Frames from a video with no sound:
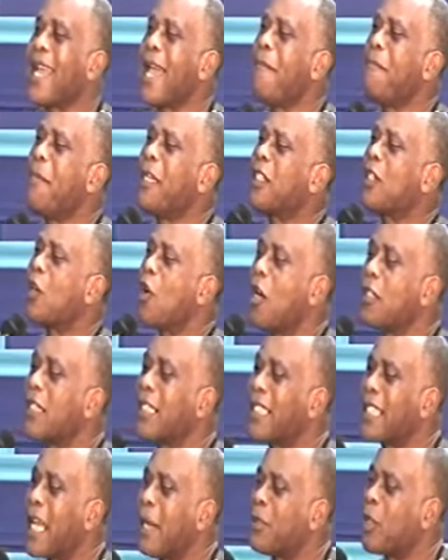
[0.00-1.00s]
a
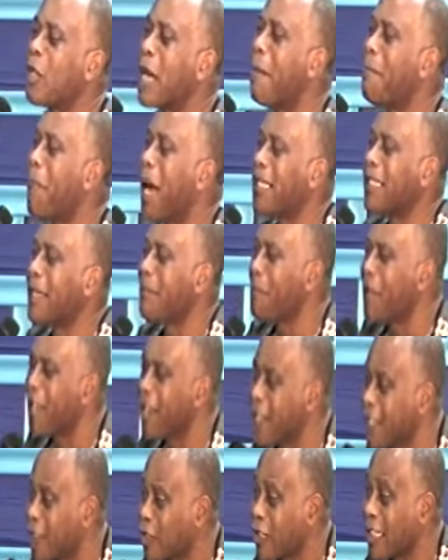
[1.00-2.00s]
misconception about the
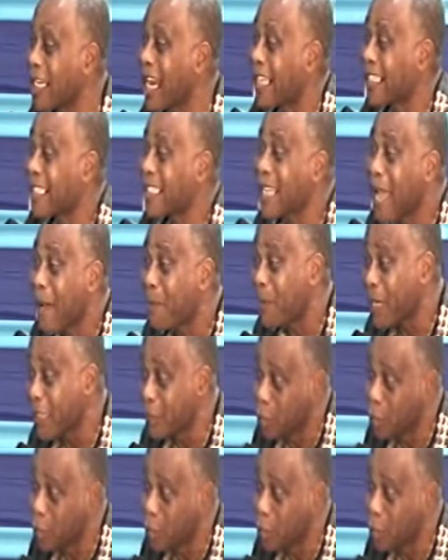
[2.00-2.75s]
ministry that is happening